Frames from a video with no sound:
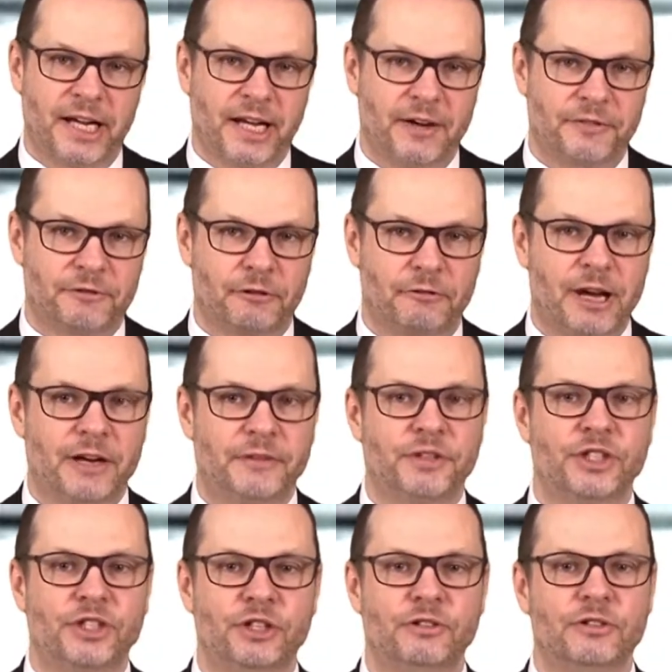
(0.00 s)
after a crowd of
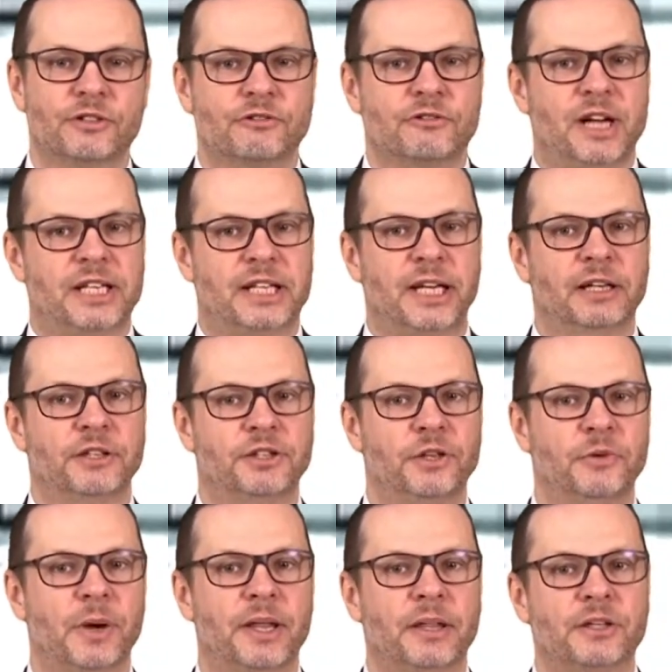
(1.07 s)
students tried to kill
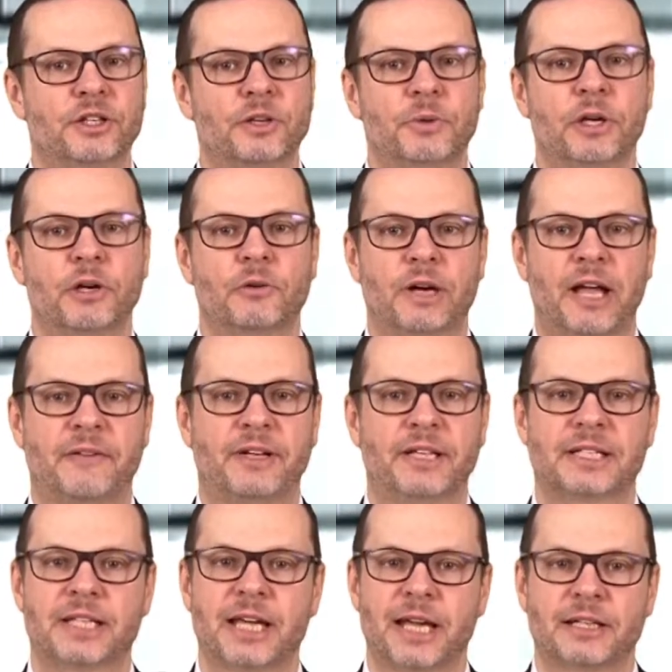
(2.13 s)
two others who were caught having
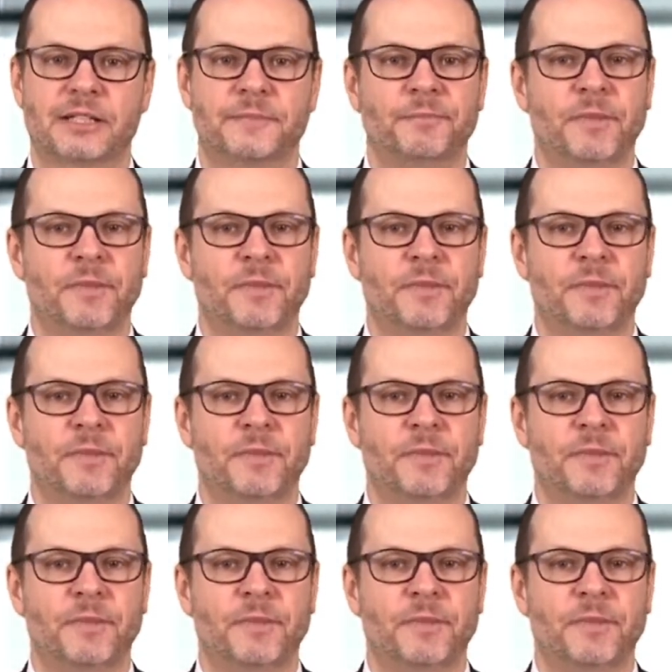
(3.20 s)
sex.